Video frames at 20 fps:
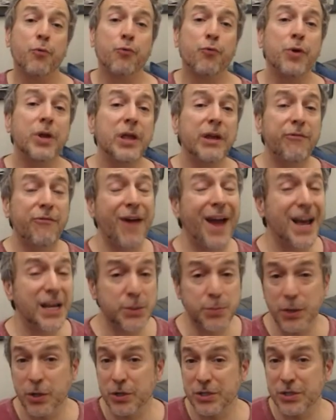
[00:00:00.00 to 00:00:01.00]
really
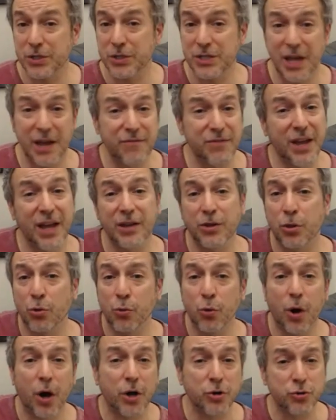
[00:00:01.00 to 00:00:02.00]
fast because they get through
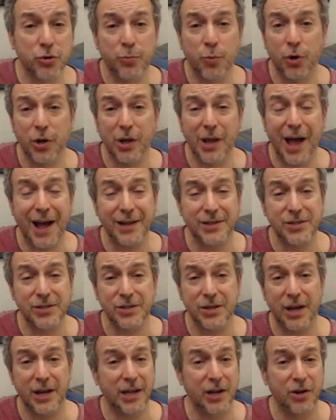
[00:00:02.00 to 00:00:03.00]
100 more lots and
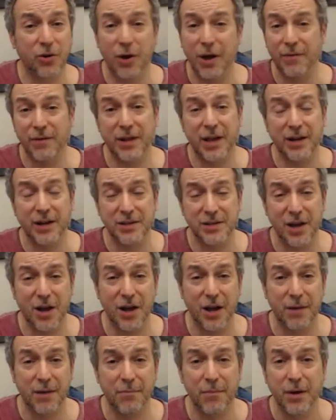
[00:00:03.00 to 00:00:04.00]
they don't have a lot of time